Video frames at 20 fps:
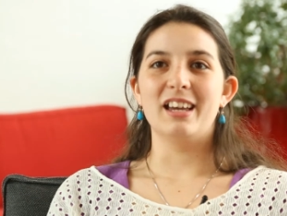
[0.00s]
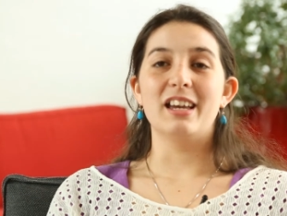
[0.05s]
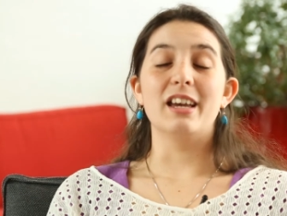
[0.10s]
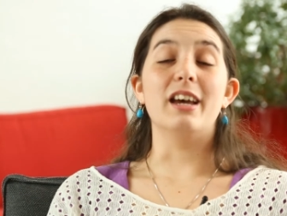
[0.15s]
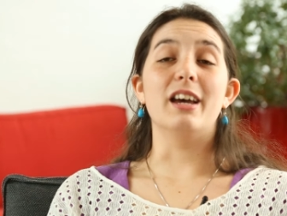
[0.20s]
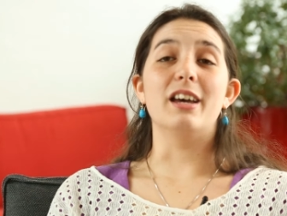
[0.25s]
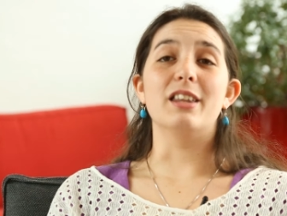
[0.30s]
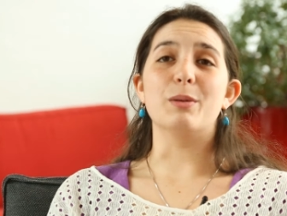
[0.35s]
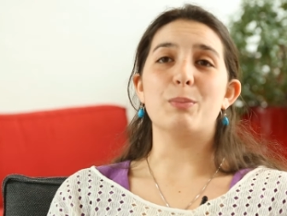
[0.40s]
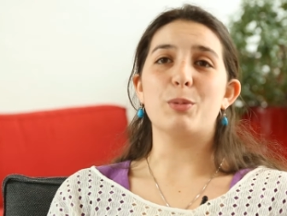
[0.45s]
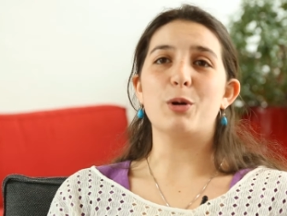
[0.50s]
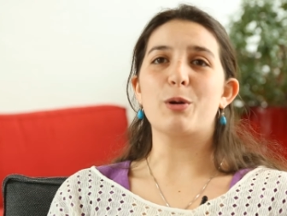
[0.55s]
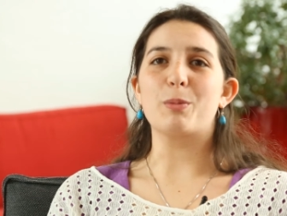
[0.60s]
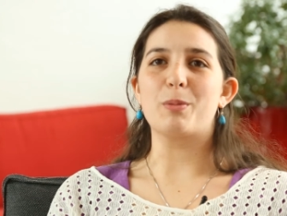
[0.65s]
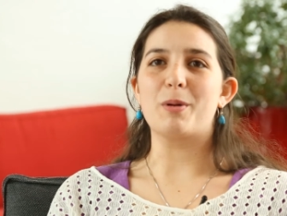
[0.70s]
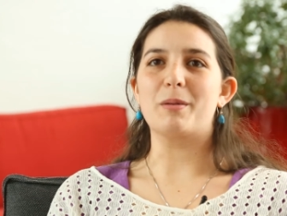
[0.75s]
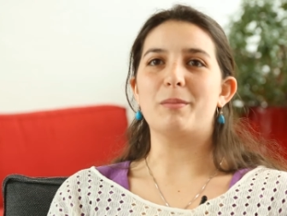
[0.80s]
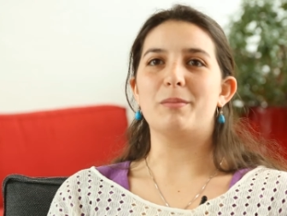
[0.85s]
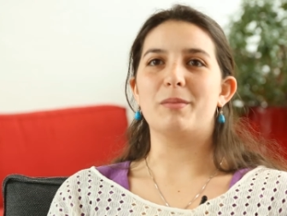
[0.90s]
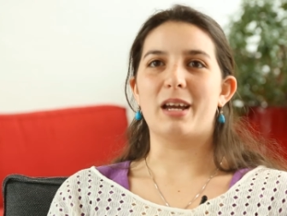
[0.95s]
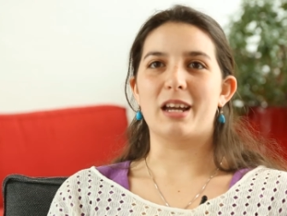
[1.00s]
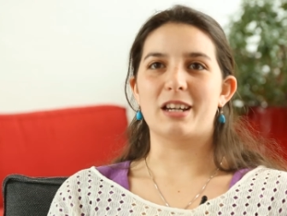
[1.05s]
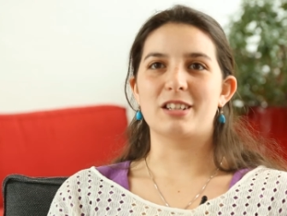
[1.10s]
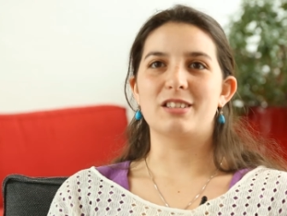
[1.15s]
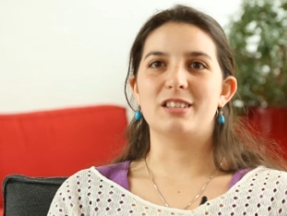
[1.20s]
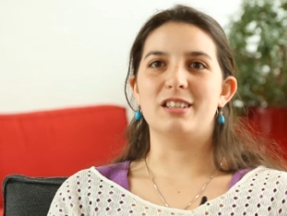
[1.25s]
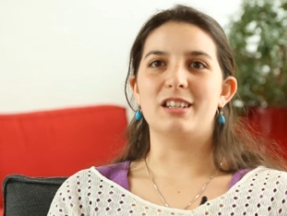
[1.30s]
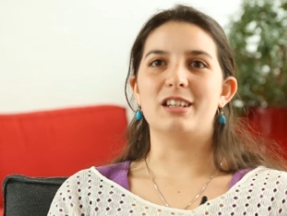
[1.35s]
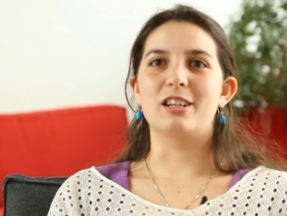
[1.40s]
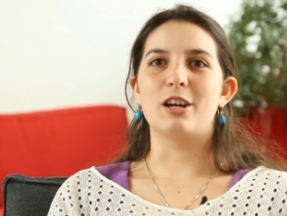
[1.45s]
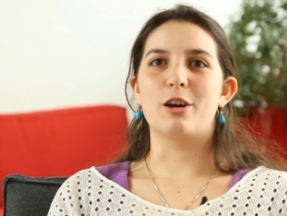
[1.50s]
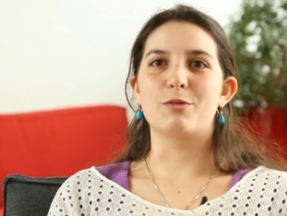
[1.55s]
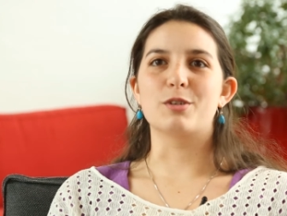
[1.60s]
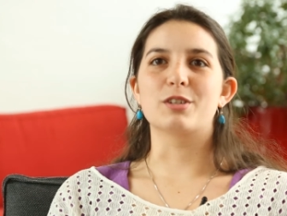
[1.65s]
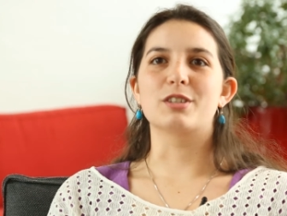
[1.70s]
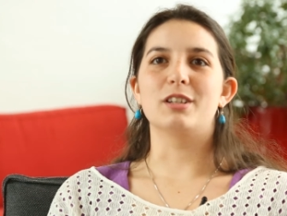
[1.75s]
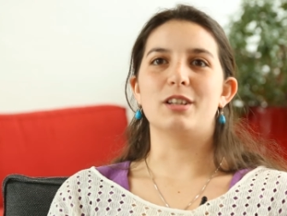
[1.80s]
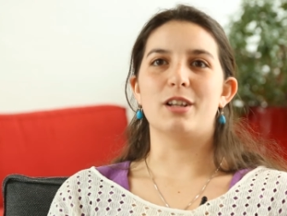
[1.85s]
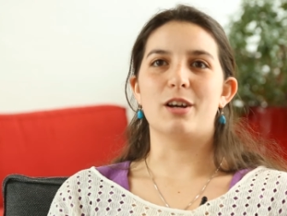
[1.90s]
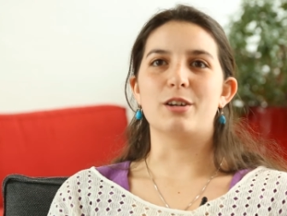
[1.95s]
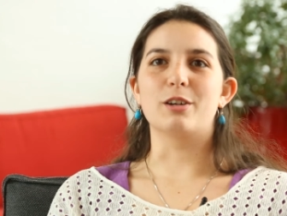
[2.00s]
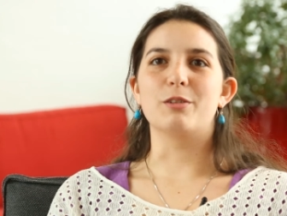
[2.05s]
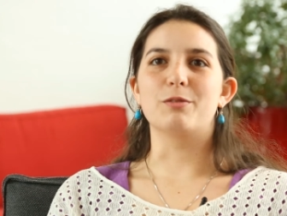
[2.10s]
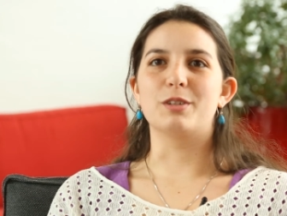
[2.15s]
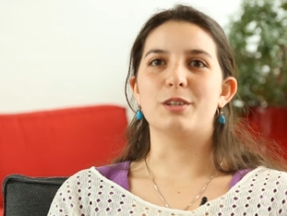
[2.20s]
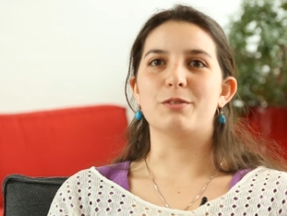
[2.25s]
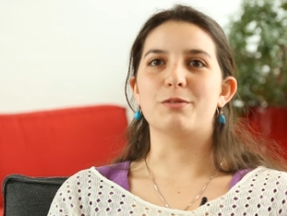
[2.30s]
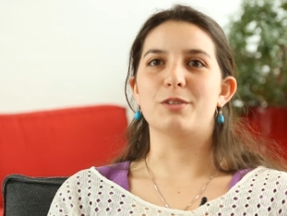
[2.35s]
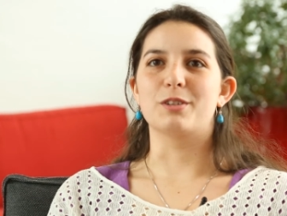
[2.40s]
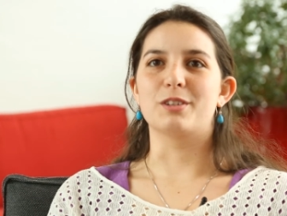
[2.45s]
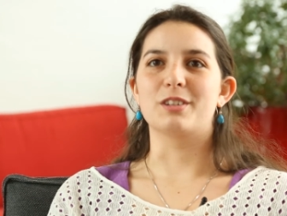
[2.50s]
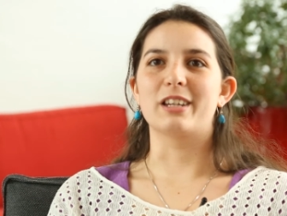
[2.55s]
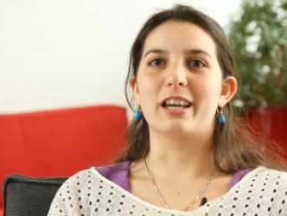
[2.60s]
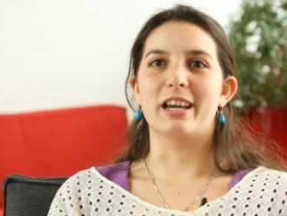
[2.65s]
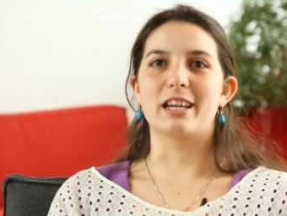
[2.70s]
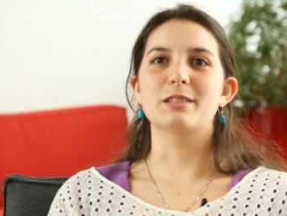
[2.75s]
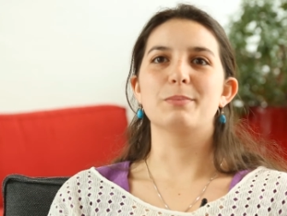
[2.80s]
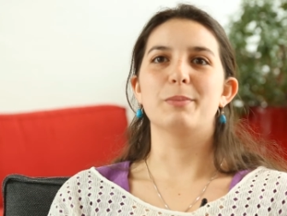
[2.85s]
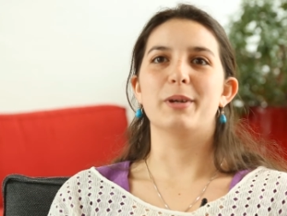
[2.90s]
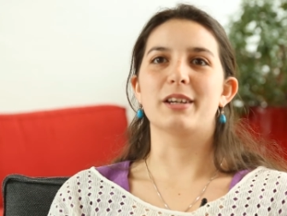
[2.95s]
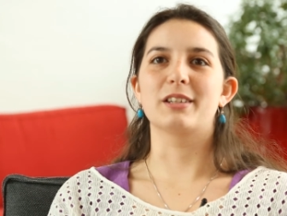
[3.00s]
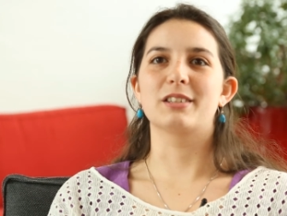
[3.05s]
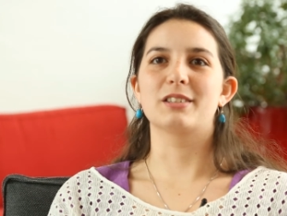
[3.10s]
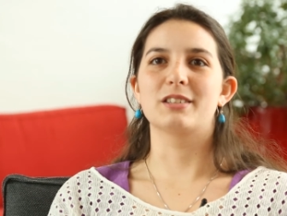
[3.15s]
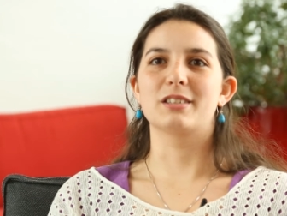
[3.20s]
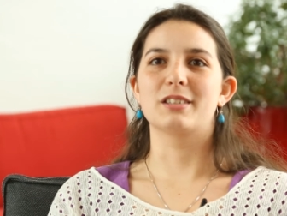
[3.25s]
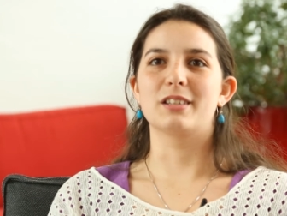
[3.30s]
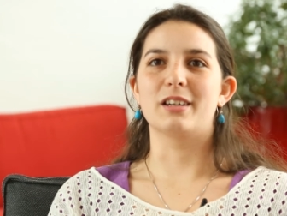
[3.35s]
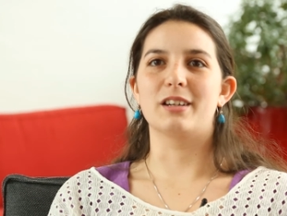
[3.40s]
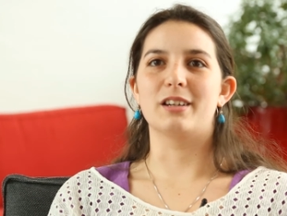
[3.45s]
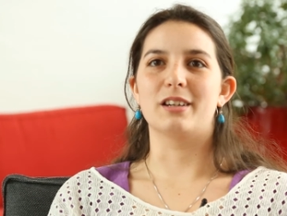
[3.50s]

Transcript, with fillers: The program actually covers a lot of different aspects